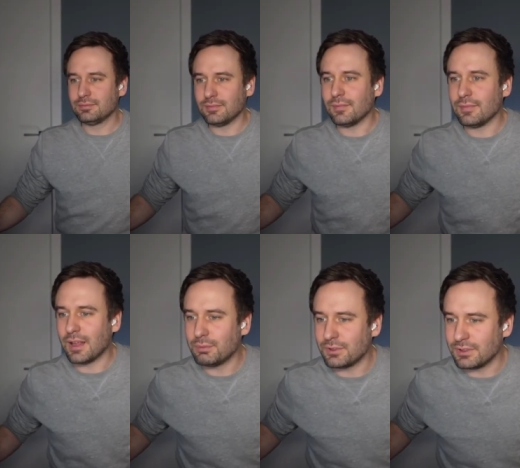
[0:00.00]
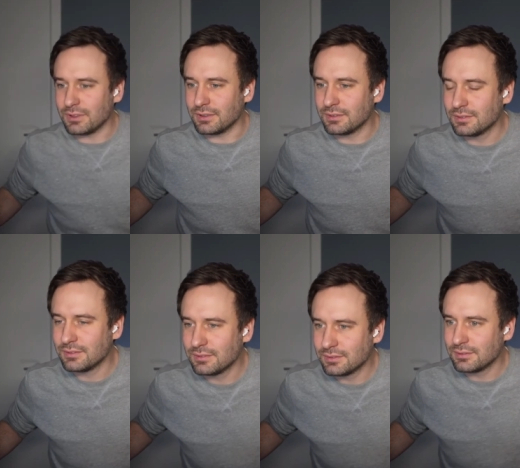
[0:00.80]
warm touch. Absolutely.
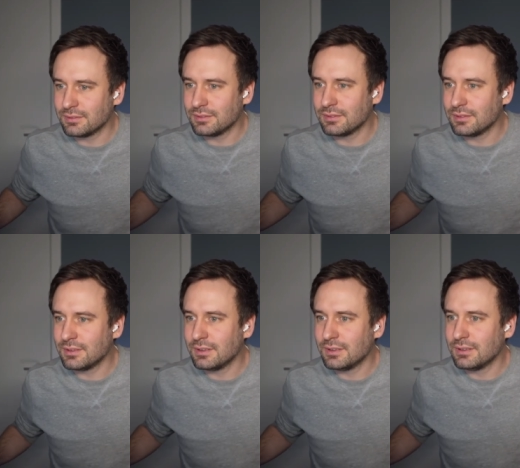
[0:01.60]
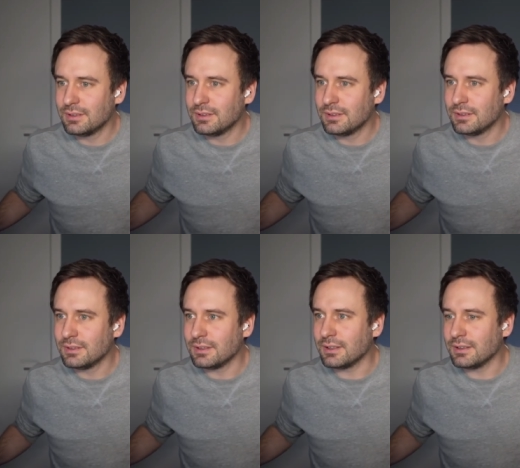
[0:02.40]
Great,
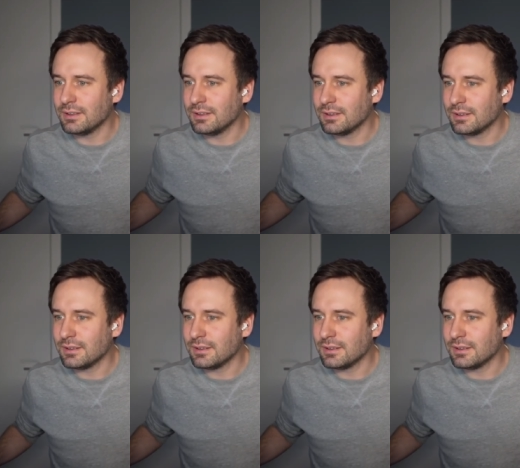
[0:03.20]
cool.